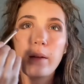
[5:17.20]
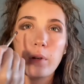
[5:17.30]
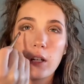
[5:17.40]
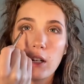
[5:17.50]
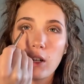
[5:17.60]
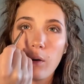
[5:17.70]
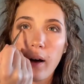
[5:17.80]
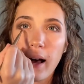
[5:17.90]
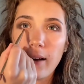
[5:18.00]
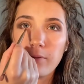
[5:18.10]
we're going to go
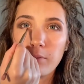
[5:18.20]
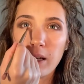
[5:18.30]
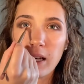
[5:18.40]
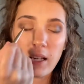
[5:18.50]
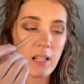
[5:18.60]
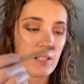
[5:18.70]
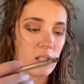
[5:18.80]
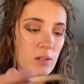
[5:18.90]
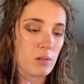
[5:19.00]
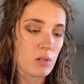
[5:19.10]
halfway
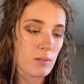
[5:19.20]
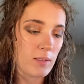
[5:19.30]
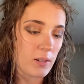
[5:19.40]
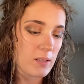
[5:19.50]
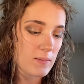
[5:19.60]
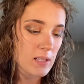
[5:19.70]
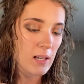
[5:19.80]
into 2/3 of the